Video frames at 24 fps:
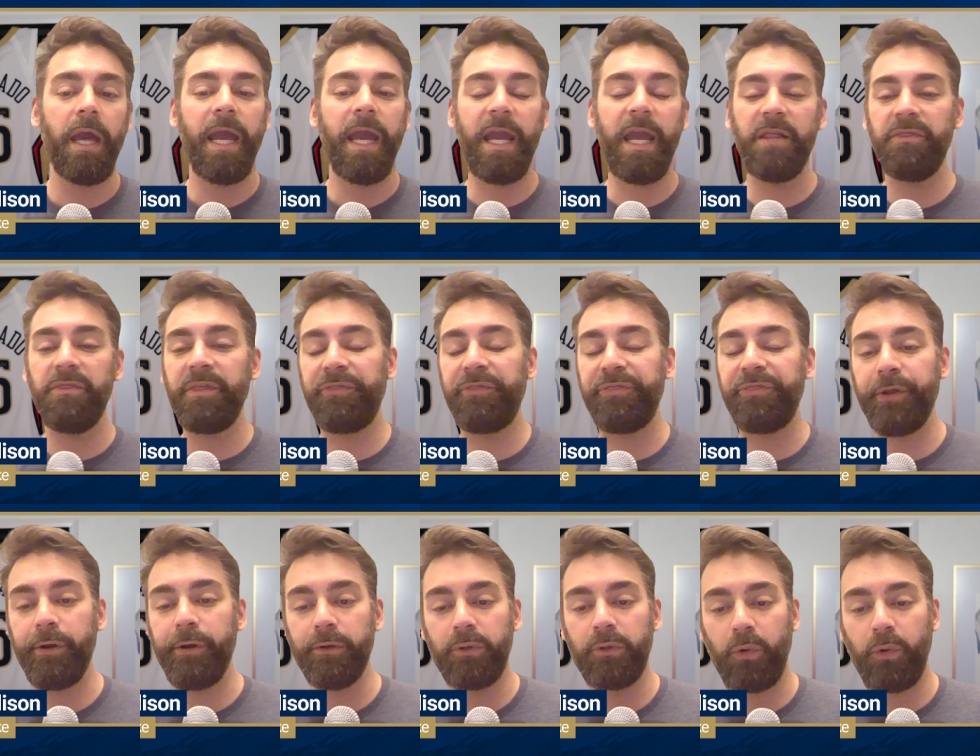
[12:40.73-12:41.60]
In the
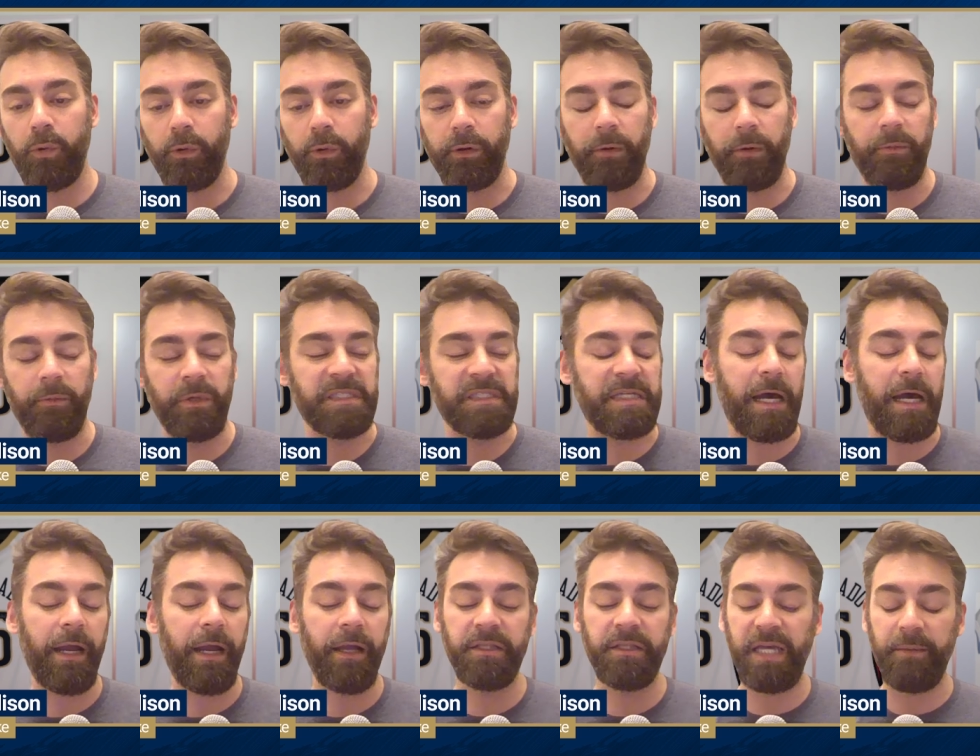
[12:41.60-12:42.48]
third quarter, when
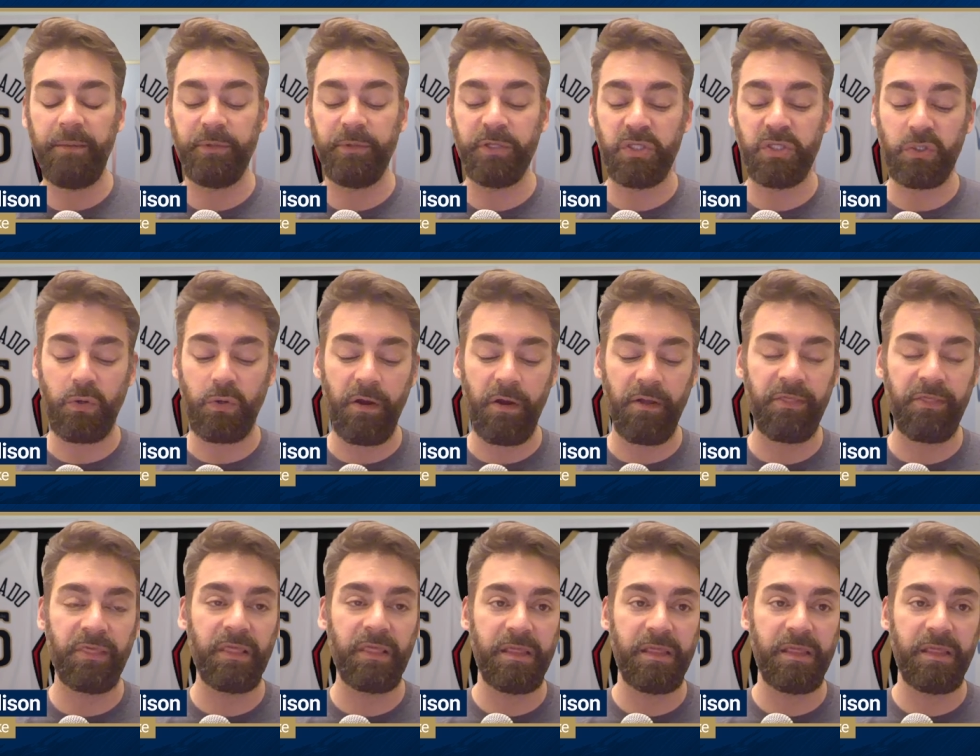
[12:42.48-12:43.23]
Zion's able to score